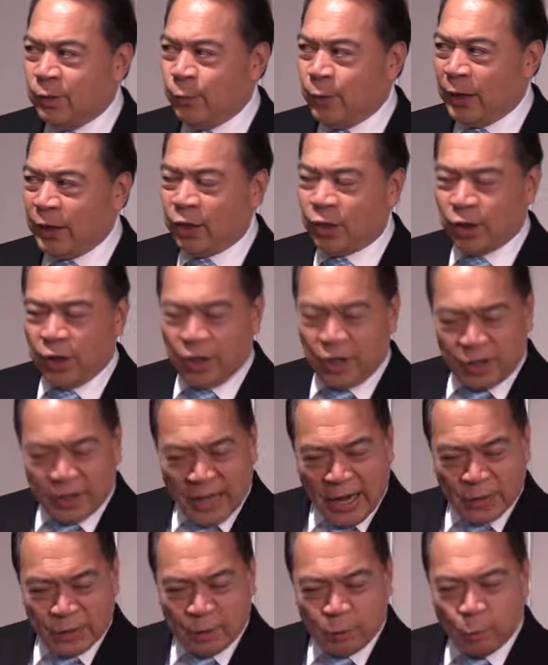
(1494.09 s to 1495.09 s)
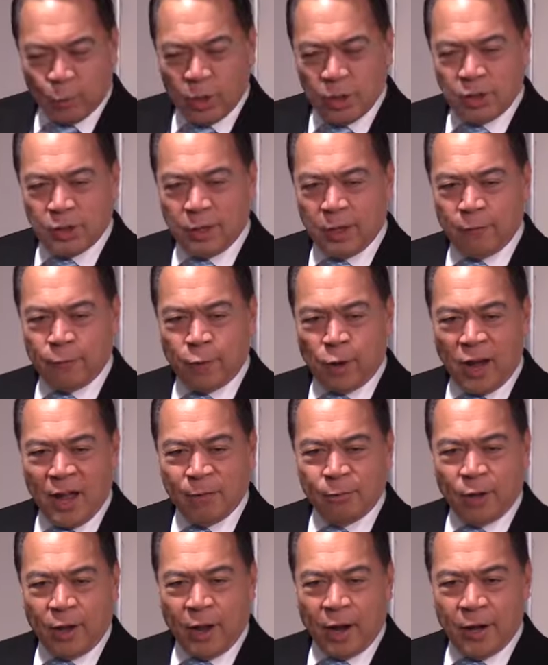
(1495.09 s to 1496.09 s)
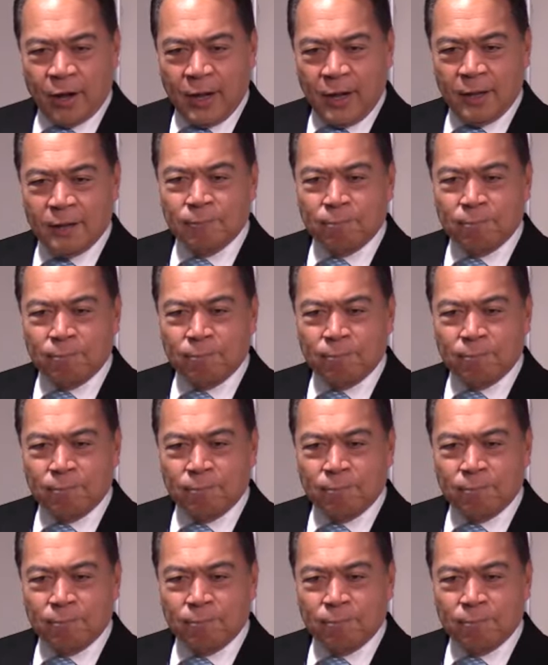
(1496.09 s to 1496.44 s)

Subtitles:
what, 30,000 words in her vocabulary,